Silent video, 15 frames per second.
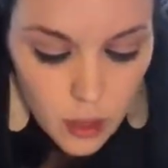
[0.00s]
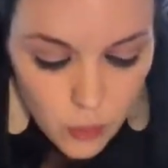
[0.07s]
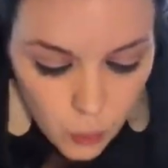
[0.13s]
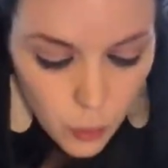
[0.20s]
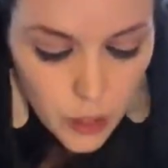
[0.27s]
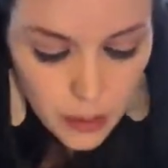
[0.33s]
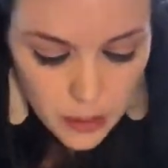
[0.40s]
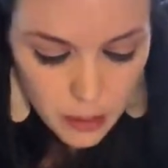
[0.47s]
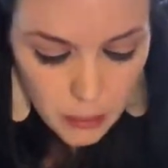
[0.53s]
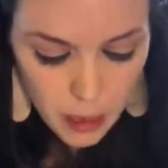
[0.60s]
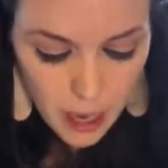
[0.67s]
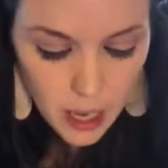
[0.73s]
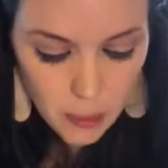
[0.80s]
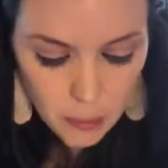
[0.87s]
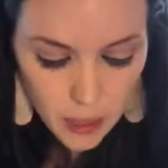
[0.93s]
Whisked it
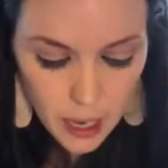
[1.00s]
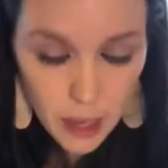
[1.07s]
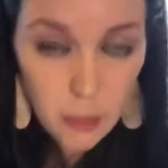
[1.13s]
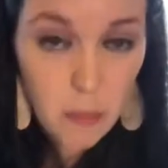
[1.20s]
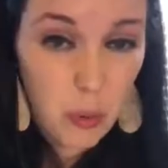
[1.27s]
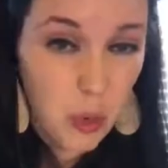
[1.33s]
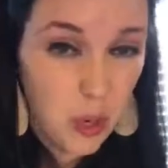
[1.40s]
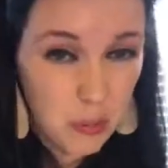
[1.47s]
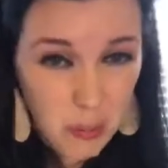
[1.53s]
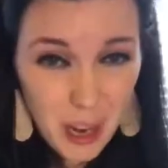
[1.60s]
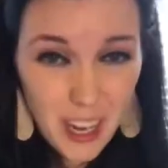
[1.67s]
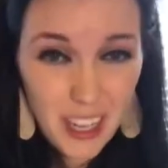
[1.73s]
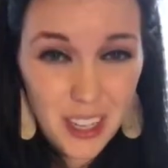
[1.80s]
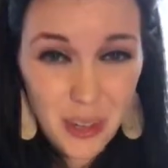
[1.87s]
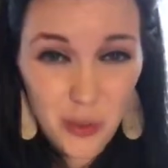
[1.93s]
back up again, put it
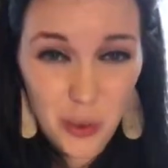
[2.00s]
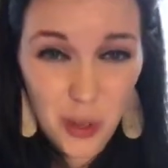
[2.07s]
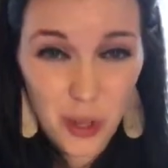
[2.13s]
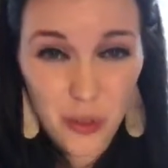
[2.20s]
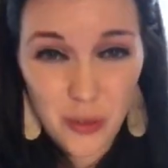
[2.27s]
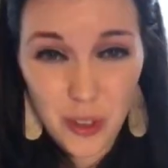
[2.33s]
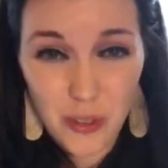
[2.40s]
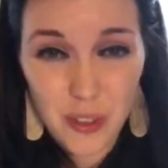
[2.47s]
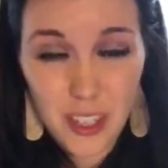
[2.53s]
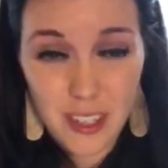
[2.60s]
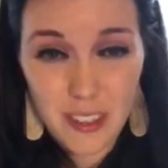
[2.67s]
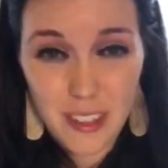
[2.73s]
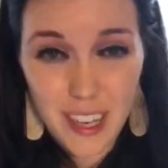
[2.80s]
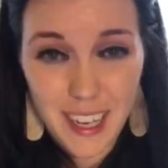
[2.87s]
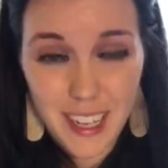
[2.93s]
back in there for another 15
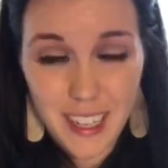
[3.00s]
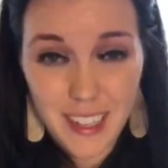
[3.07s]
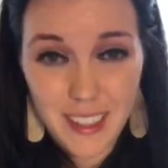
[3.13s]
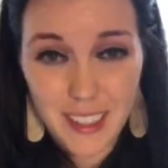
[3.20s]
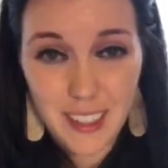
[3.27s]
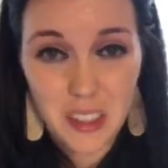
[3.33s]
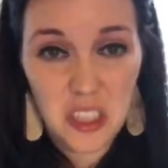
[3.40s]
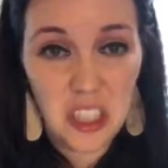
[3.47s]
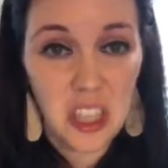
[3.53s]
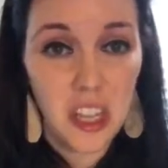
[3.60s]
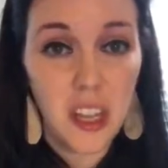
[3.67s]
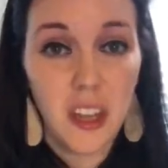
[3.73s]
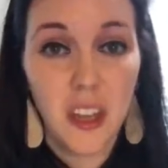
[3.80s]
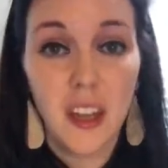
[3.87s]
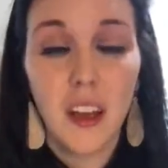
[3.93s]
seconds.
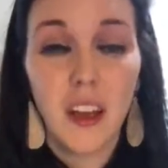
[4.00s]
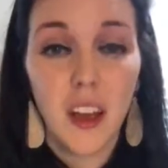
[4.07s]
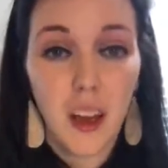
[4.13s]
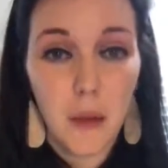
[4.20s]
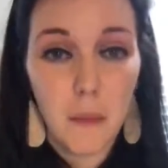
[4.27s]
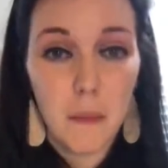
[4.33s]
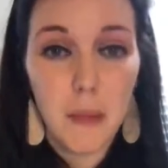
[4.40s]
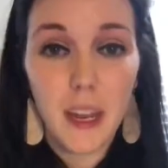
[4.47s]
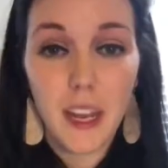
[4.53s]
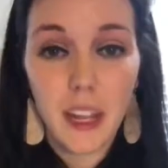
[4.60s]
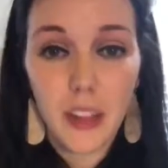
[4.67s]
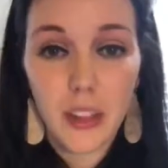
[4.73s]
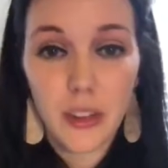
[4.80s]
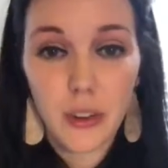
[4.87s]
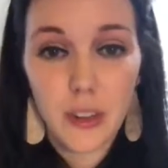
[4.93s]
1 minute
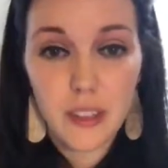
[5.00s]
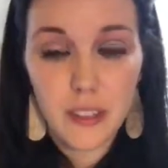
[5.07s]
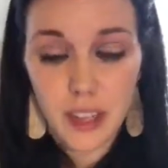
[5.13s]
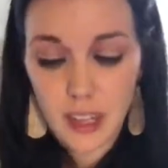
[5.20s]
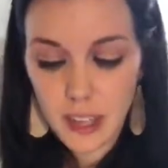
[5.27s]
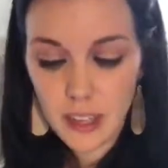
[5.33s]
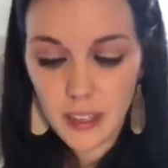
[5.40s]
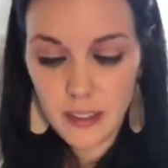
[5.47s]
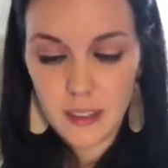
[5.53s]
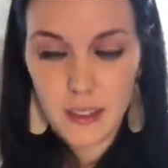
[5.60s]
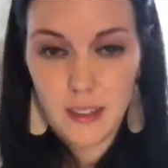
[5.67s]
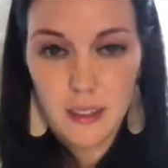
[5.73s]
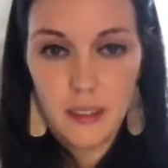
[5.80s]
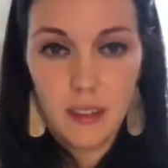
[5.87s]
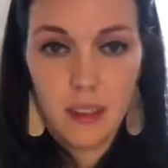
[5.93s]
and 30
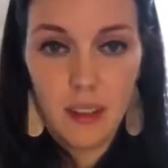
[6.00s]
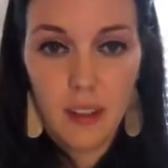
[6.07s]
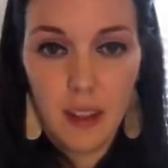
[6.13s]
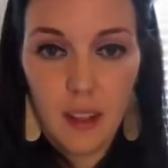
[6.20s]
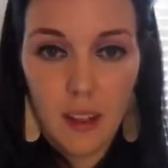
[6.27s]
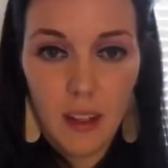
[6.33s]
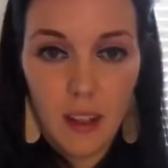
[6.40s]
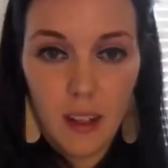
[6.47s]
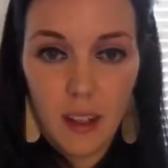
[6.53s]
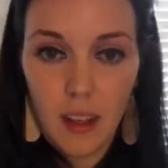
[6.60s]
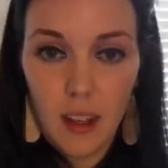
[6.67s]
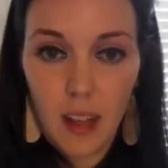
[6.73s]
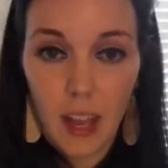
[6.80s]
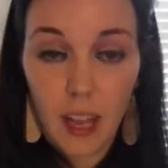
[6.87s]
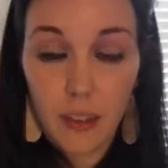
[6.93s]
seconds.
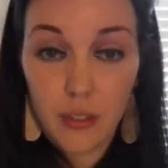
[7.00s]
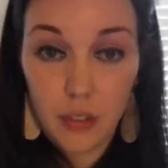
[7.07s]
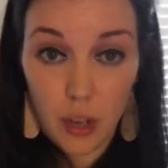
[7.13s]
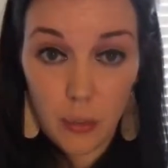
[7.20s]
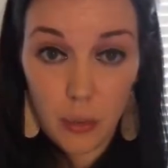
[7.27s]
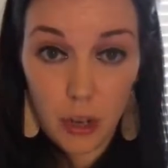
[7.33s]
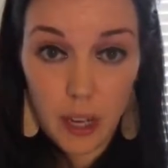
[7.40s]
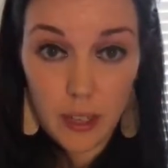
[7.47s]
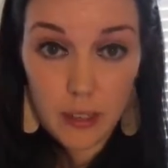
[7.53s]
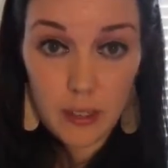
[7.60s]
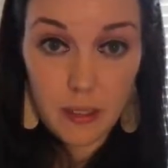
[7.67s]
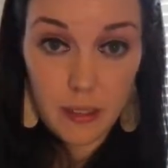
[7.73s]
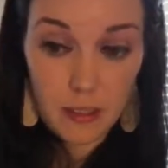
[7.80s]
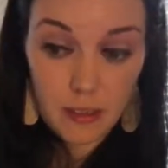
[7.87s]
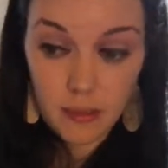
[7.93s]
I have scrambled
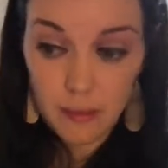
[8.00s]
eggs.